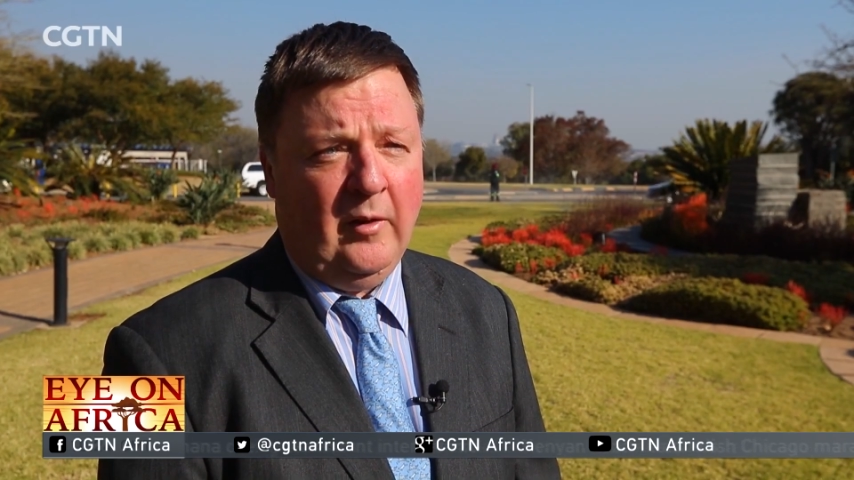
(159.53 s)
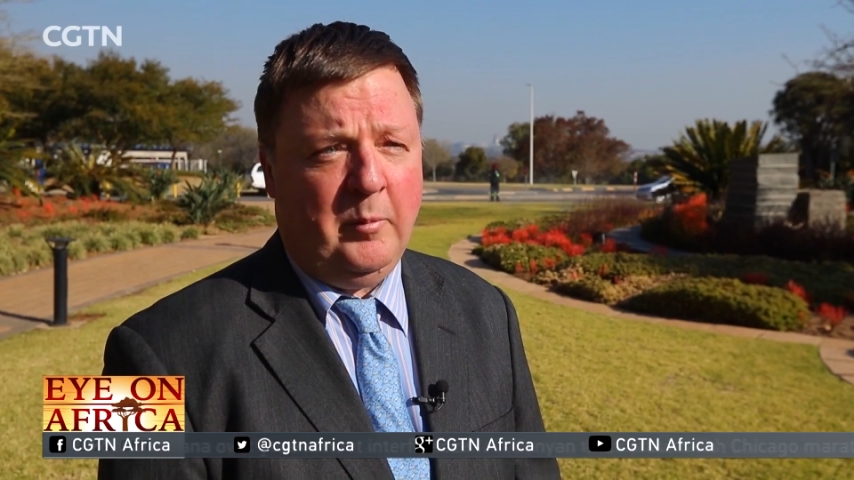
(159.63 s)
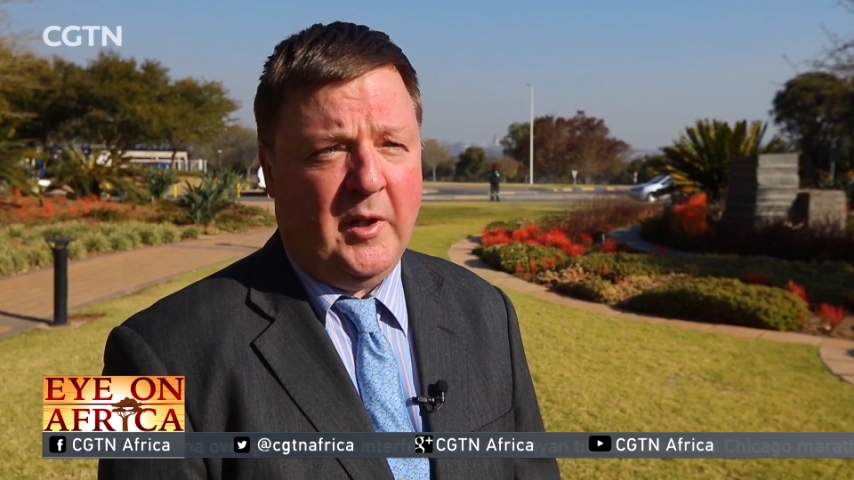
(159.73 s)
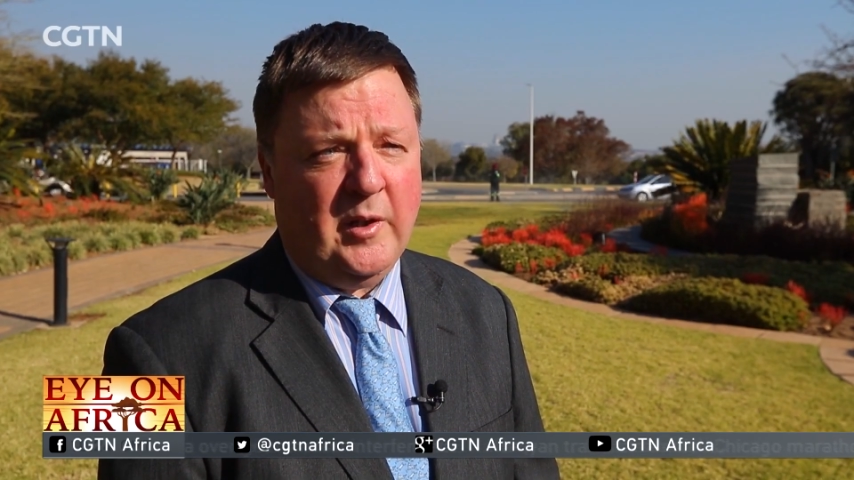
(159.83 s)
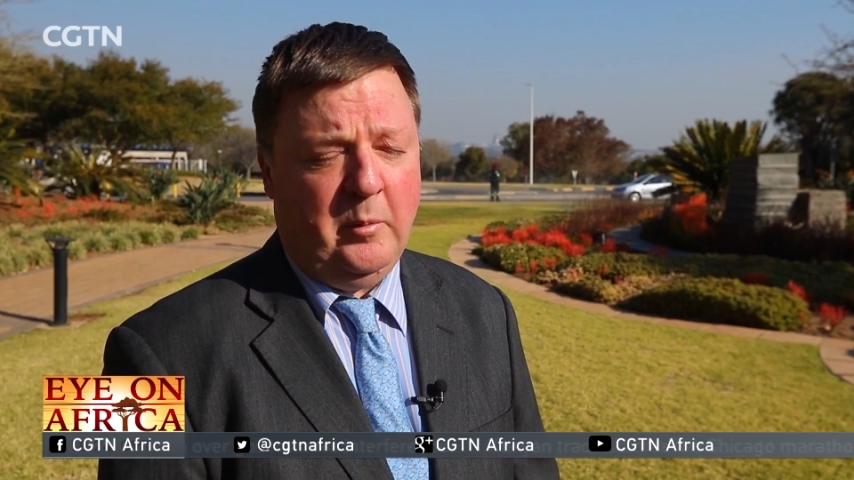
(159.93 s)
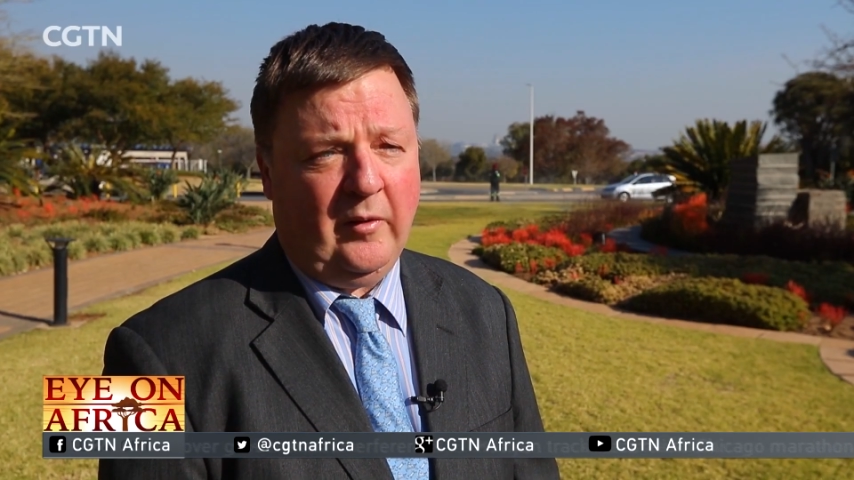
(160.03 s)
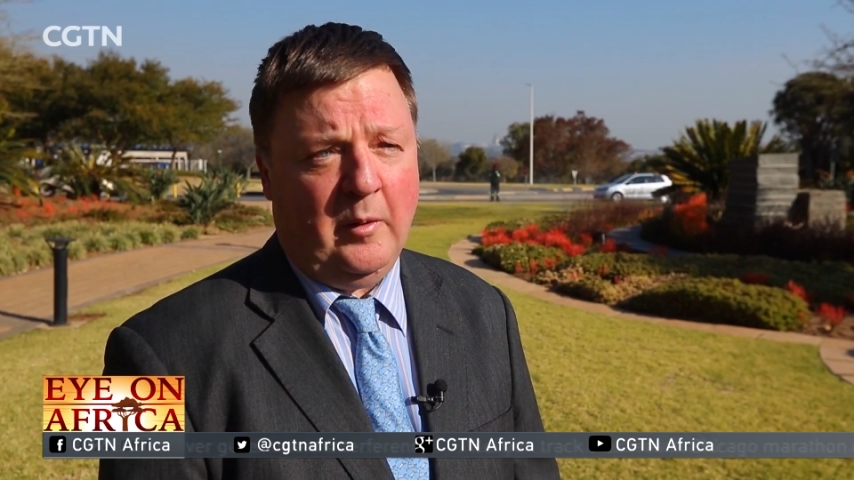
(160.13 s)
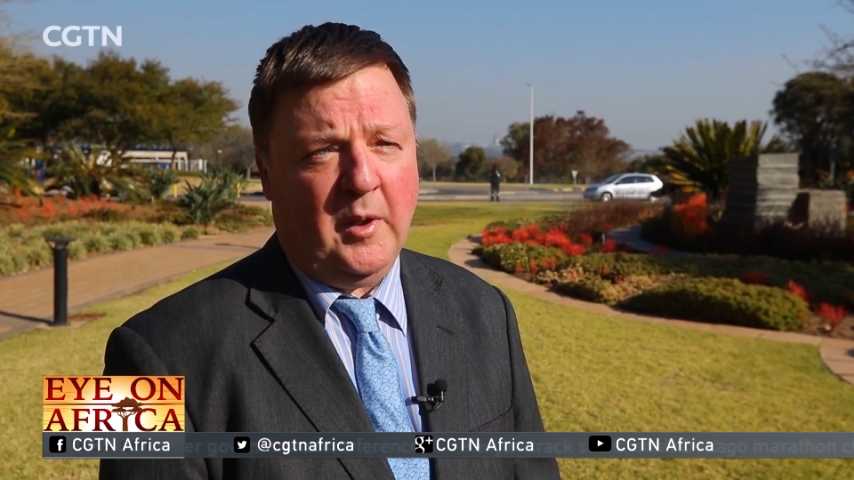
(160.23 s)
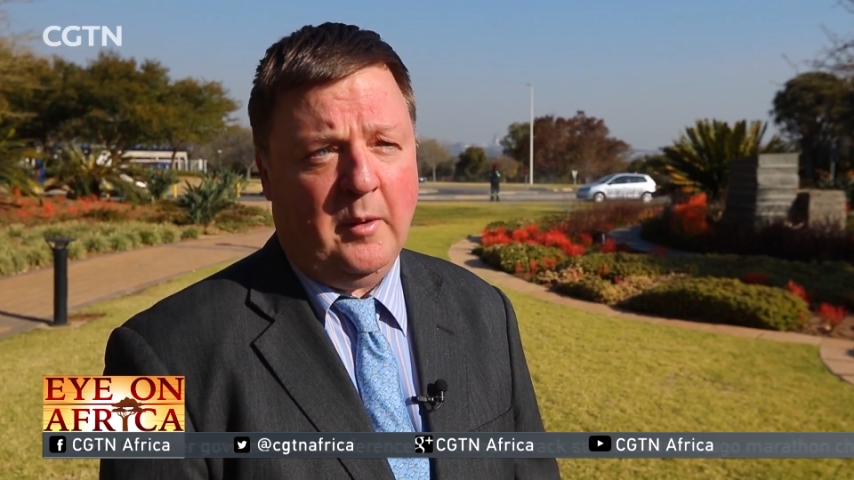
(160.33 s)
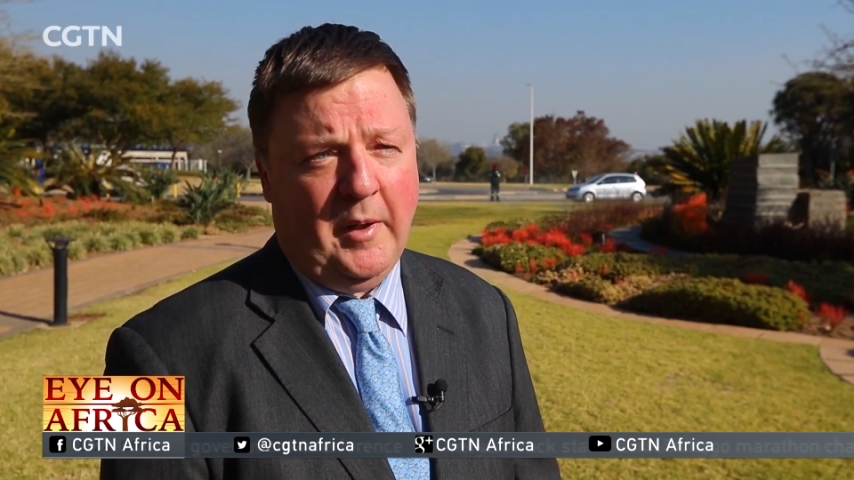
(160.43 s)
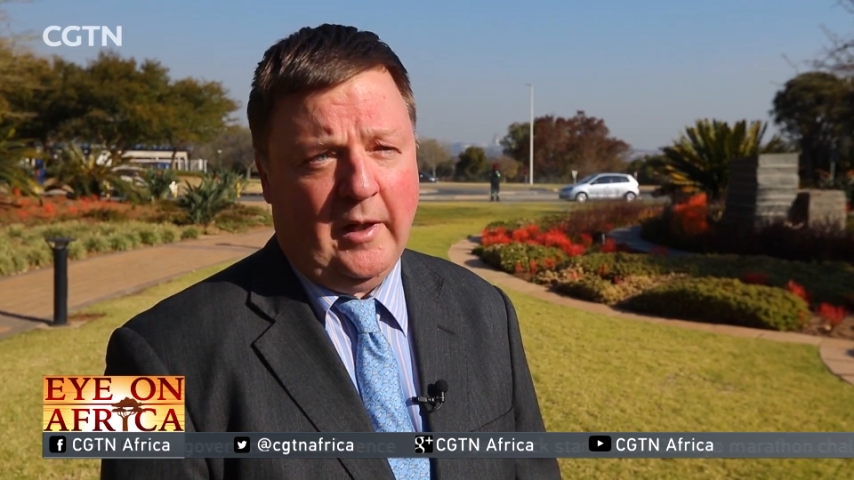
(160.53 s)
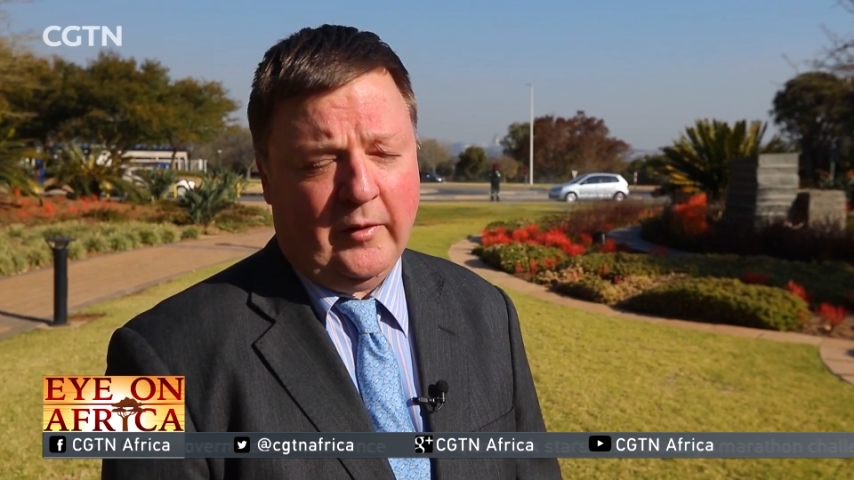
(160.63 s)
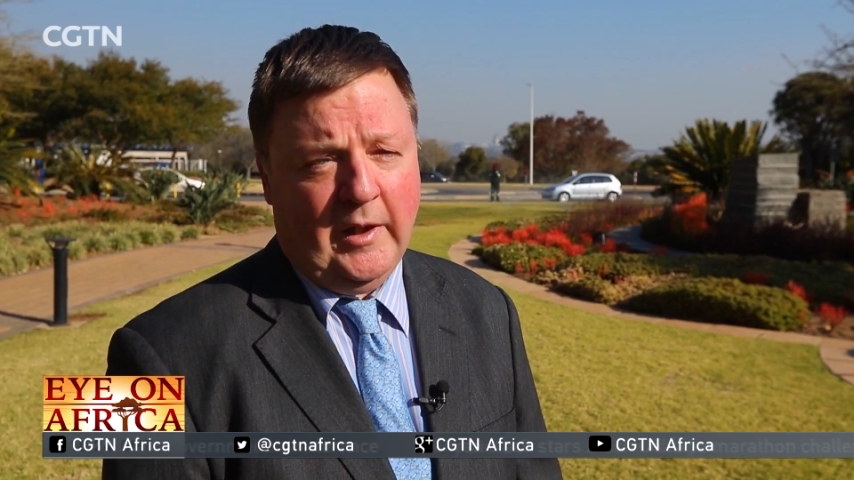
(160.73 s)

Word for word: especially with some of the power